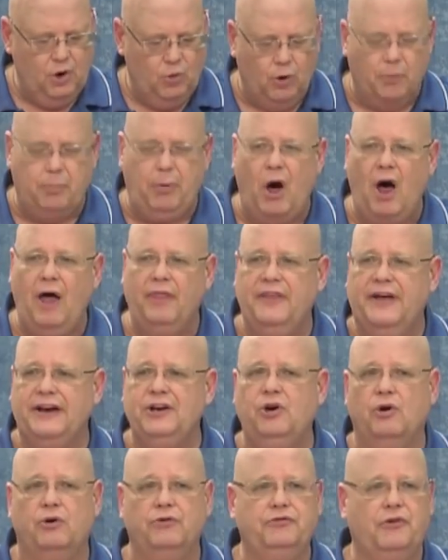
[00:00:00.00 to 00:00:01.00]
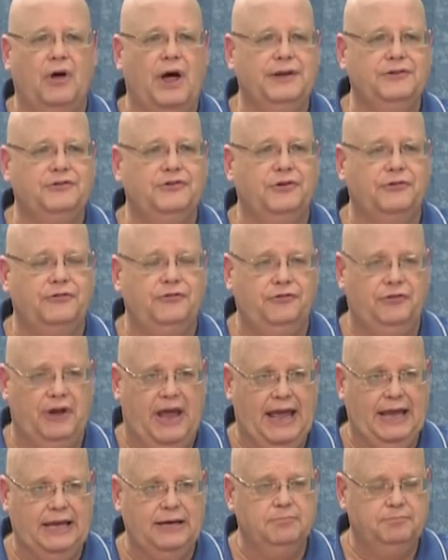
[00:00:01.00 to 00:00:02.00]
Well, Paul then goes on to
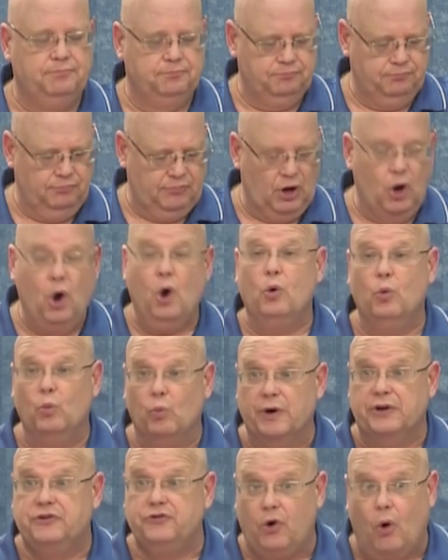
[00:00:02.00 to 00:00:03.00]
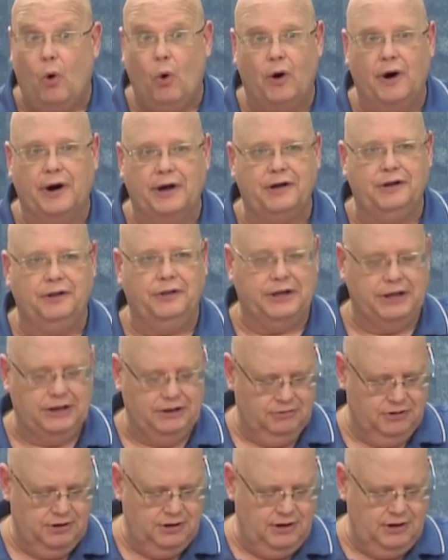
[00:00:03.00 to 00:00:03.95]
say, rhetorically,